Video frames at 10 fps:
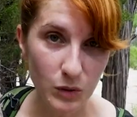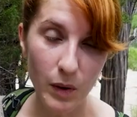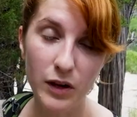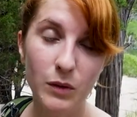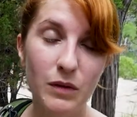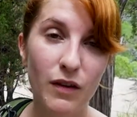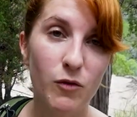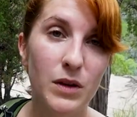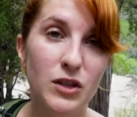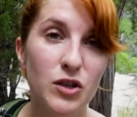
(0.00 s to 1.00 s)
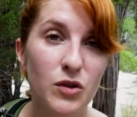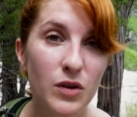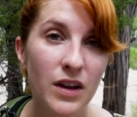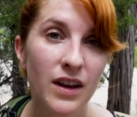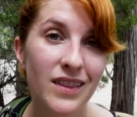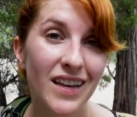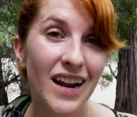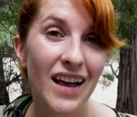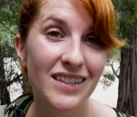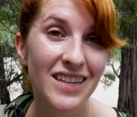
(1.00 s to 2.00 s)
park that we've ever been to that
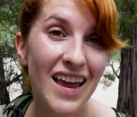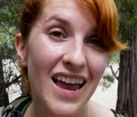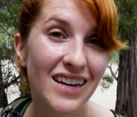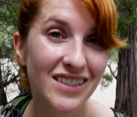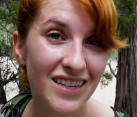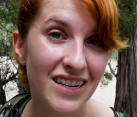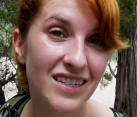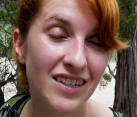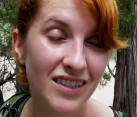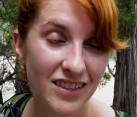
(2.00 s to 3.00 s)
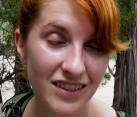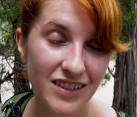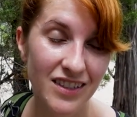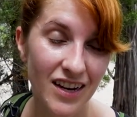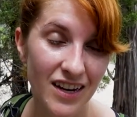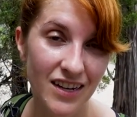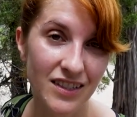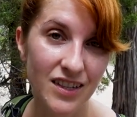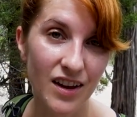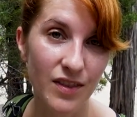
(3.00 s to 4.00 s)
has exit
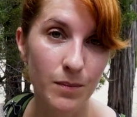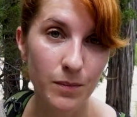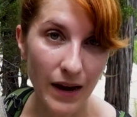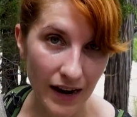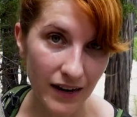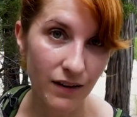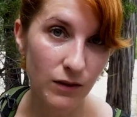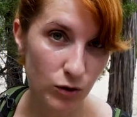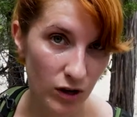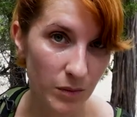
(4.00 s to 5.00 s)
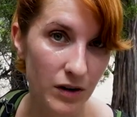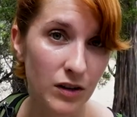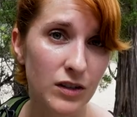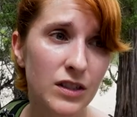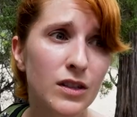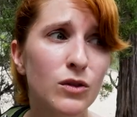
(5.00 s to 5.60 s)
signs on the back of the trail markers.